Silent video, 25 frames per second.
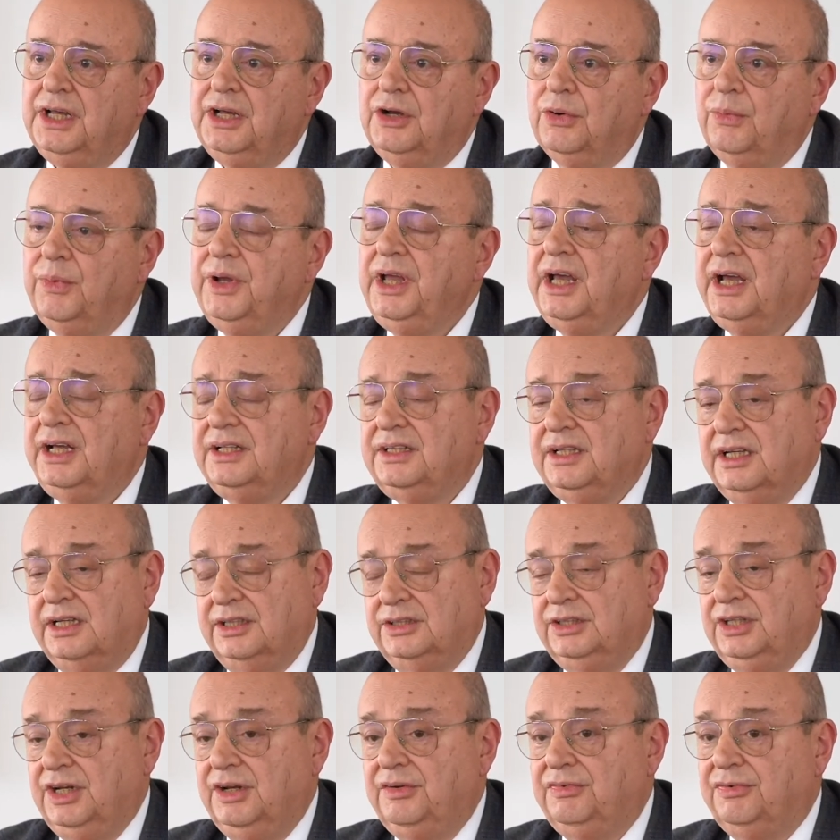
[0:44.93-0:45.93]
We had done
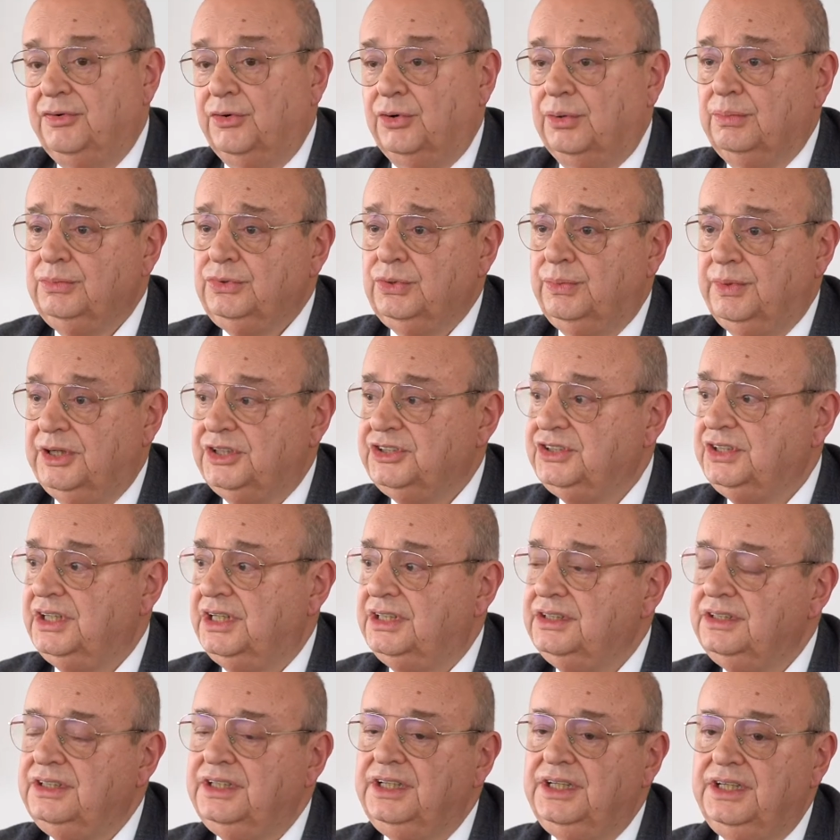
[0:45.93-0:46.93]
the reform to
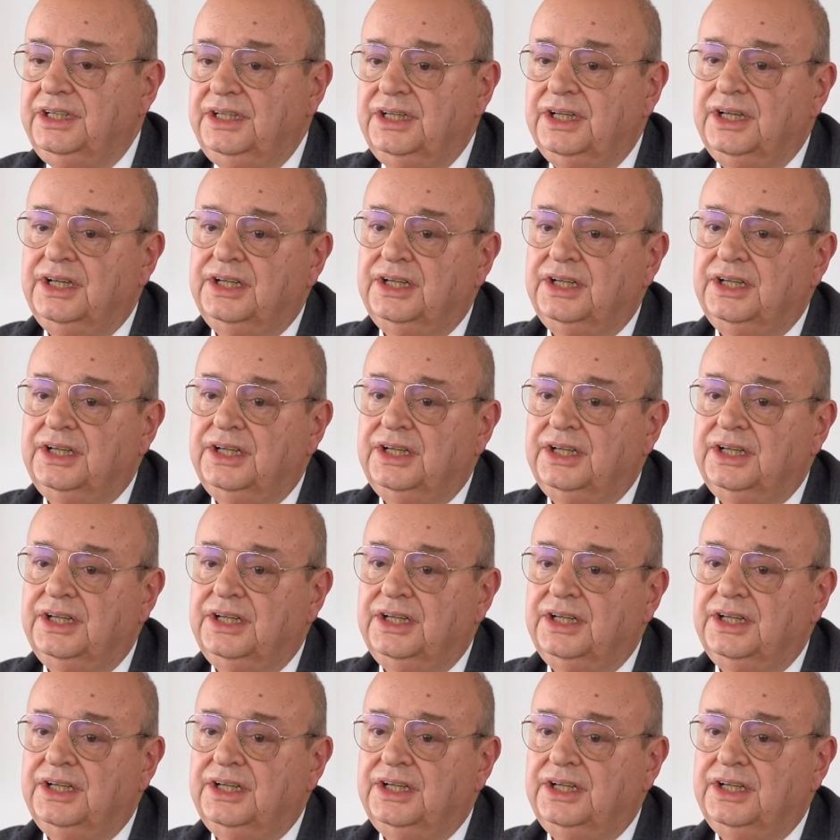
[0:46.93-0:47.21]
extend the